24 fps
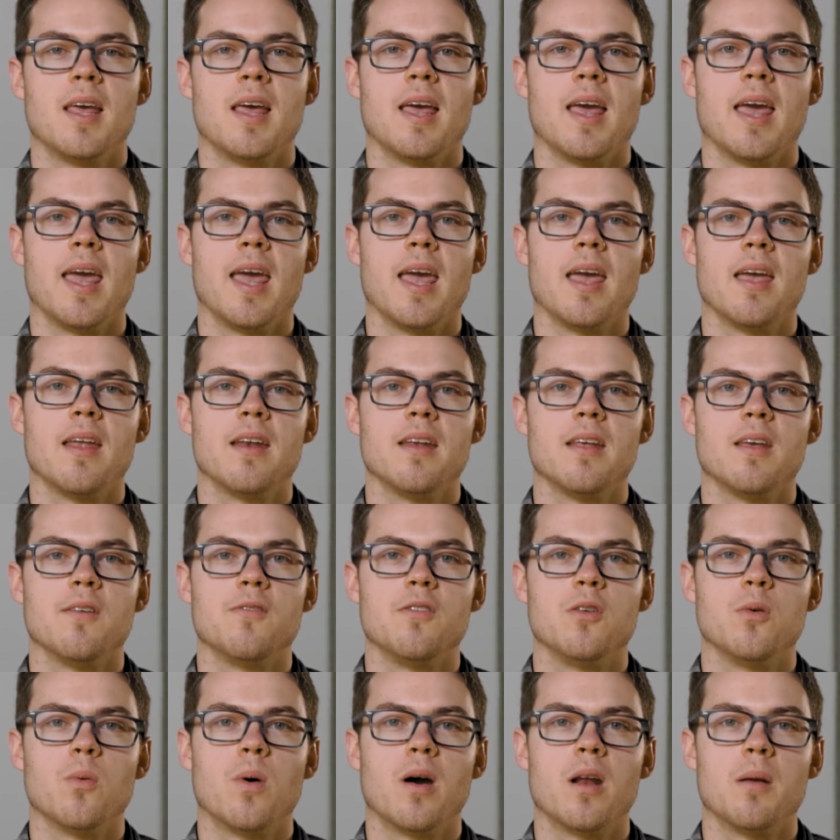And
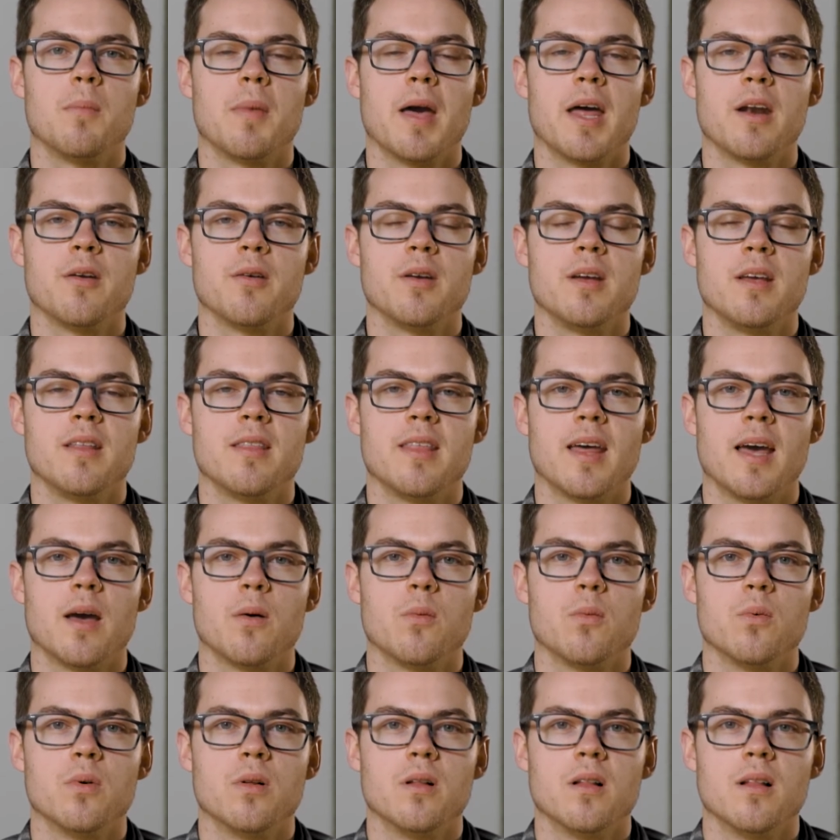if you want a battery that
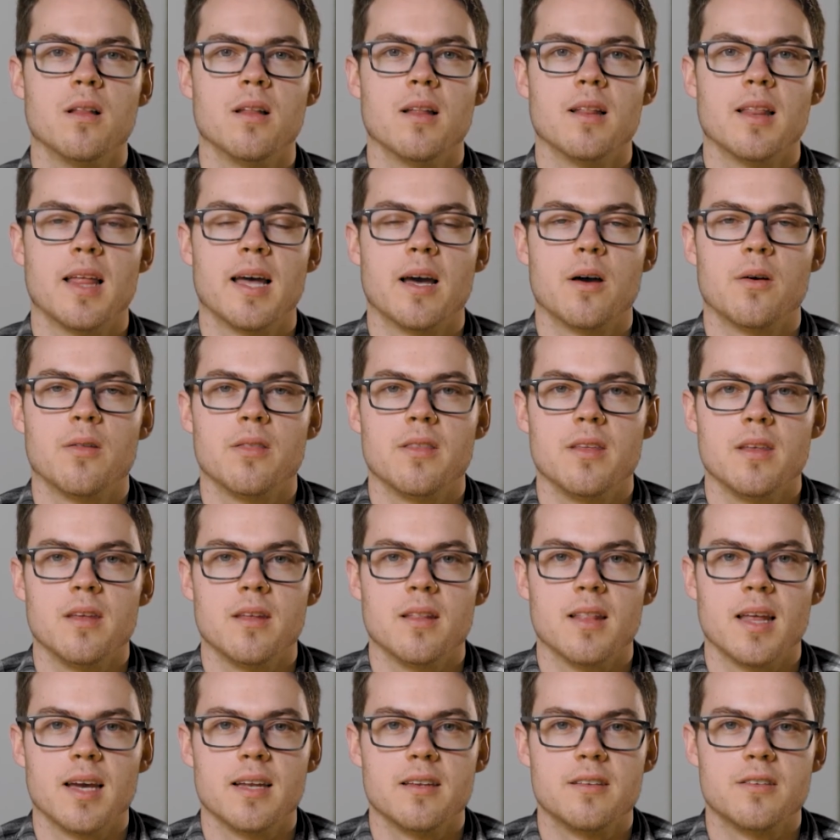will allow the
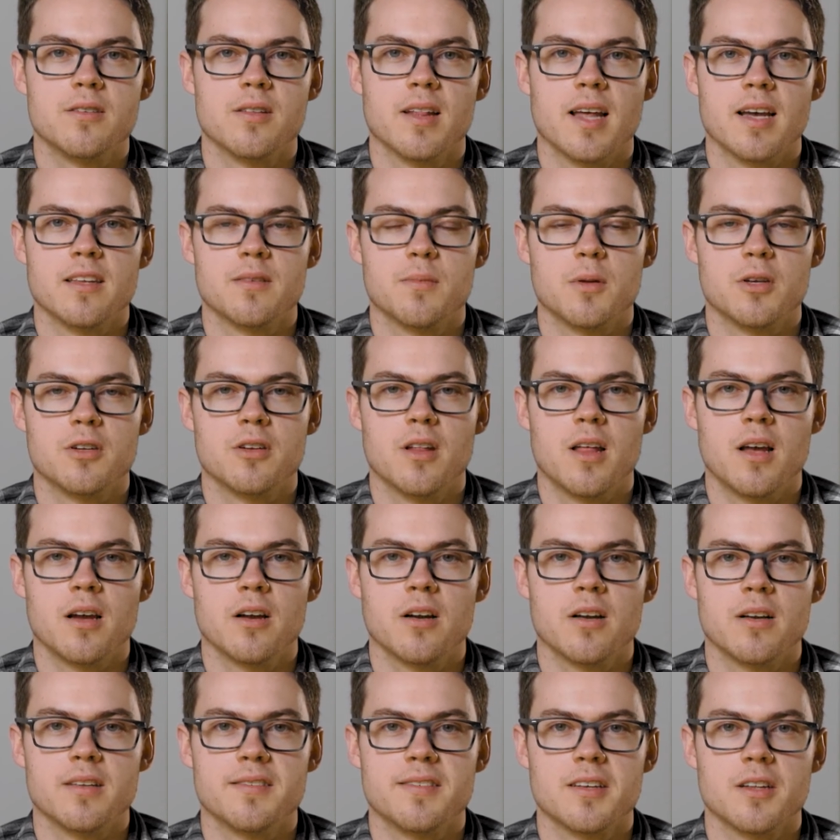light to last much
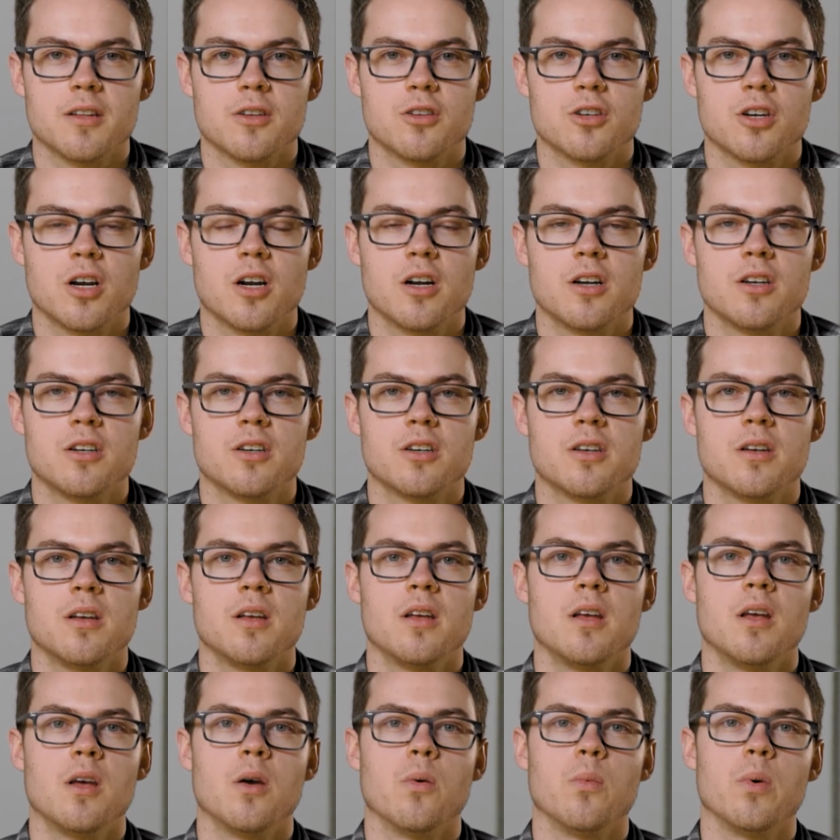longer on single charge,
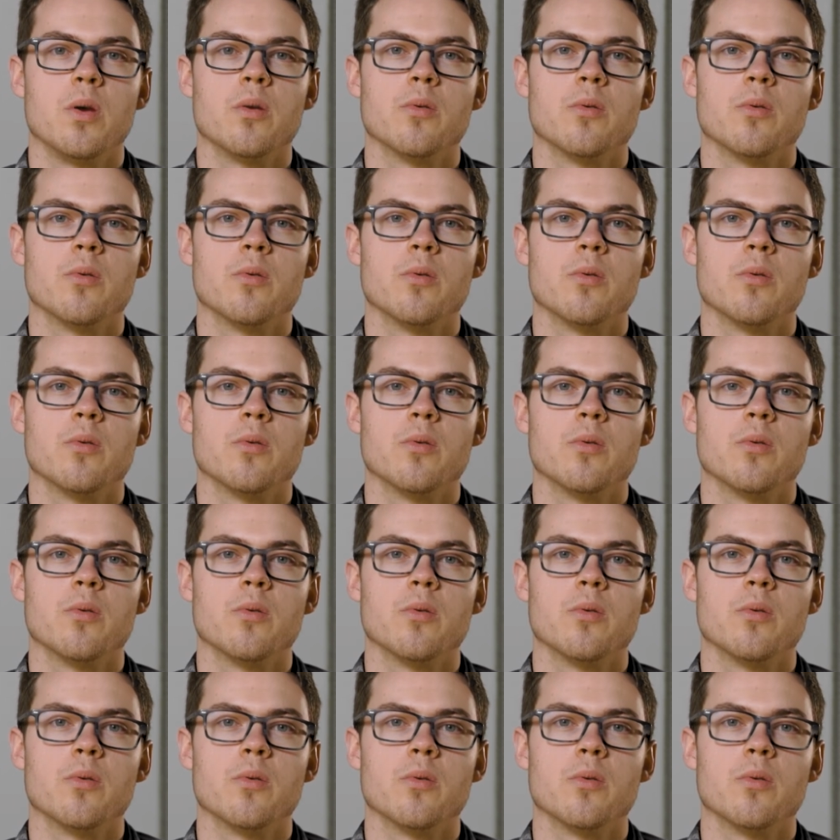we would